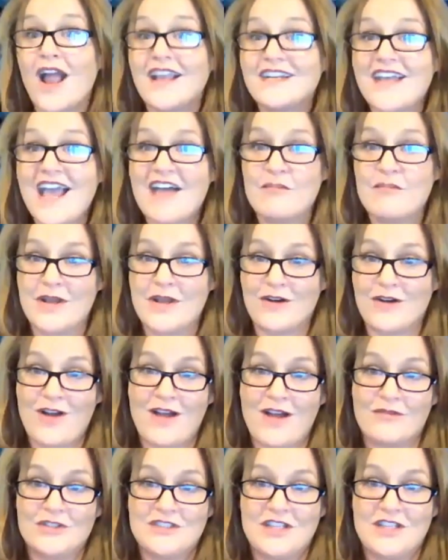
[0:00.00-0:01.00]
to have better
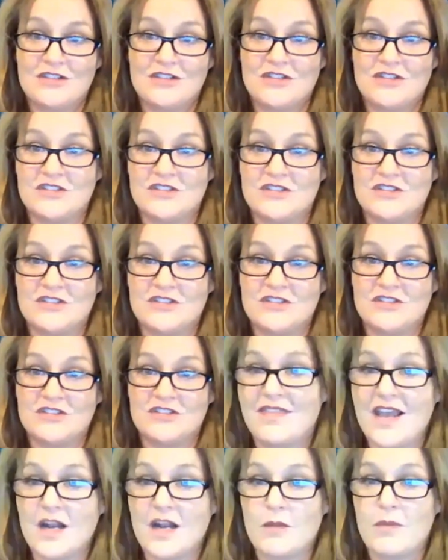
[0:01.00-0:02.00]
conversations and be
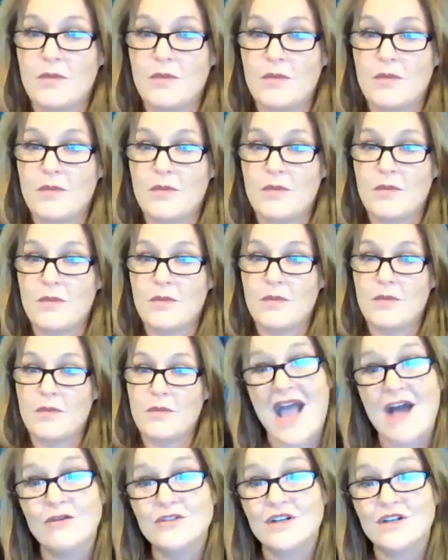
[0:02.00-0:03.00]
empathetic, but I'm still getting
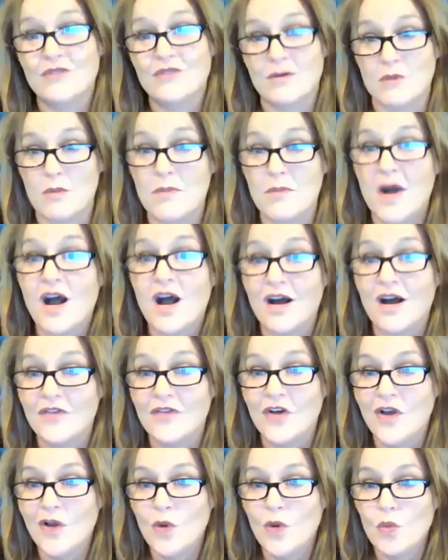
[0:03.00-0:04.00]
pounded from above
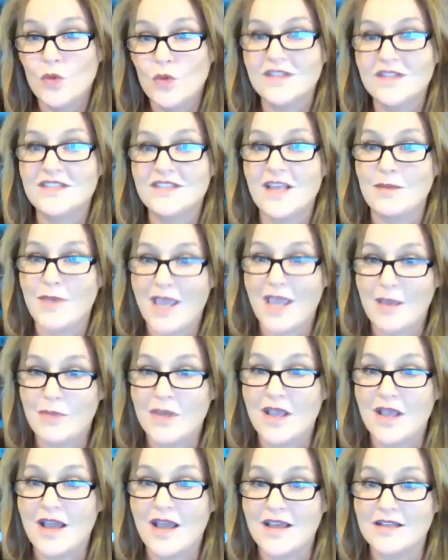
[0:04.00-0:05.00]
with the same
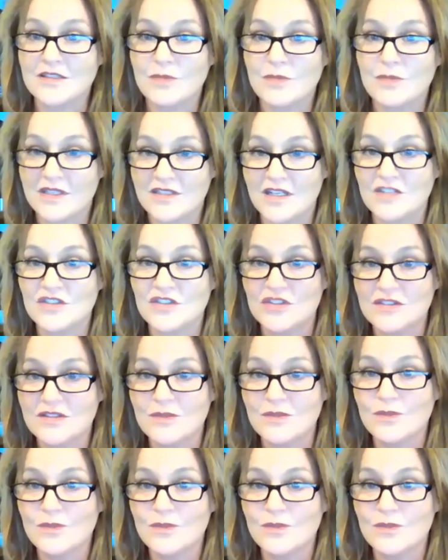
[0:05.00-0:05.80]
KPI expectations.